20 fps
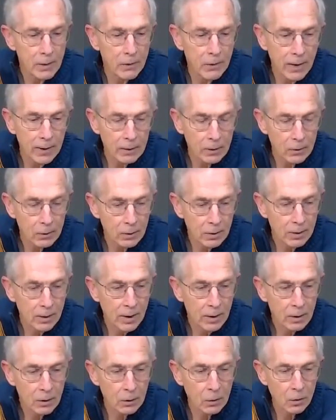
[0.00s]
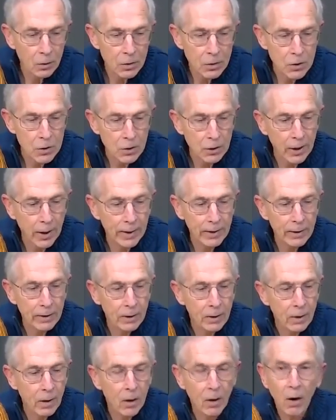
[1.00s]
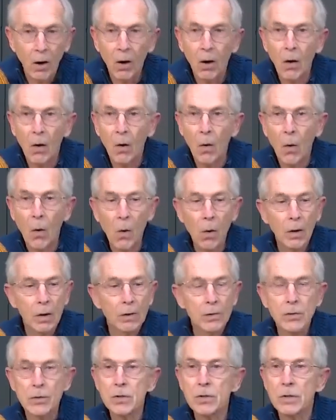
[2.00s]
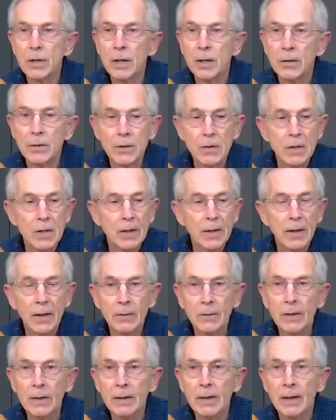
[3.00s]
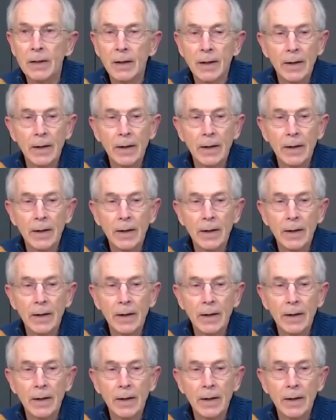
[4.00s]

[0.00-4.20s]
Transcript: that looks like a horse. Can you see that one?